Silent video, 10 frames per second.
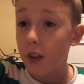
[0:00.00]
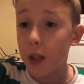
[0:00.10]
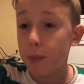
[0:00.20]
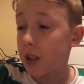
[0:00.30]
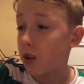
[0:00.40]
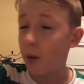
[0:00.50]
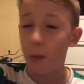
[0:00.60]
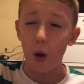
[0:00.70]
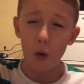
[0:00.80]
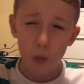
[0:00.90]
That's basically
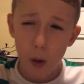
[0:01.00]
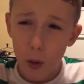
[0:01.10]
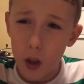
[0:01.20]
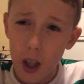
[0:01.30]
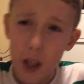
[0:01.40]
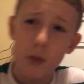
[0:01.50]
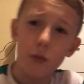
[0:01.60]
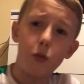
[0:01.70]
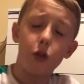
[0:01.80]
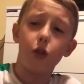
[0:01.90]
about, come on guys,
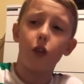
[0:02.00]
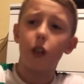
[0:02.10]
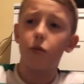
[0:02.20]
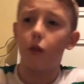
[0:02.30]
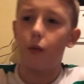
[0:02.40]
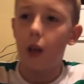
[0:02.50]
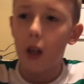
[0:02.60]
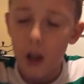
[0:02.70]
what do you guys want?